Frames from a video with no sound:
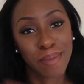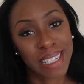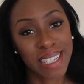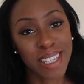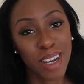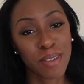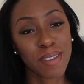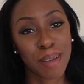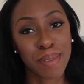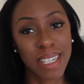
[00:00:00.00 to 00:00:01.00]
back to Style with
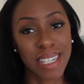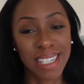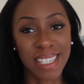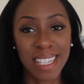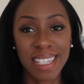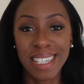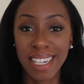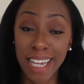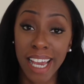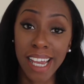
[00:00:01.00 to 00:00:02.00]
Substance.
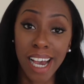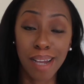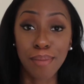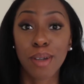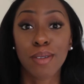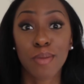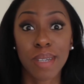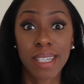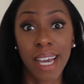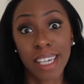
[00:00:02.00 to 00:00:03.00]
Today I'm going to
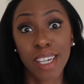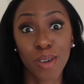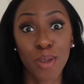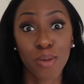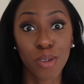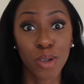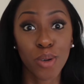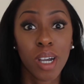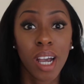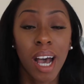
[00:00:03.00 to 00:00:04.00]
be taking you
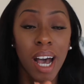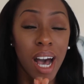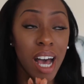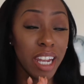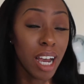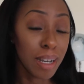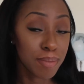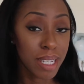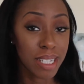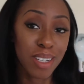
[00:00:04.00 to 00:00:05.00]
through an
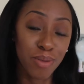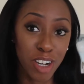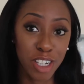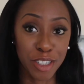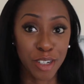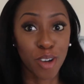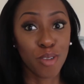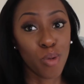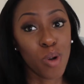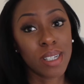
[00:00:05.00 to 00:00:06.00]
updated version of
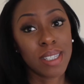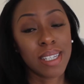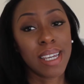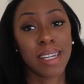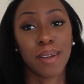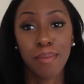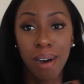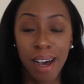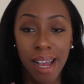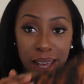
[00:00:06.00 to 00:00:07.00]
what's in
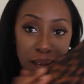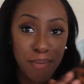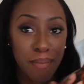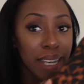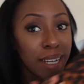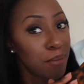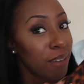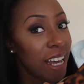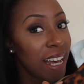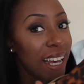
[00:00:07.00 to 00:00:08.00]
my makeup
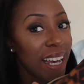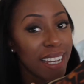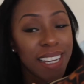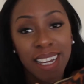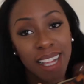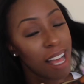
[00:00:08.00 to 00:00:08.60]
bag.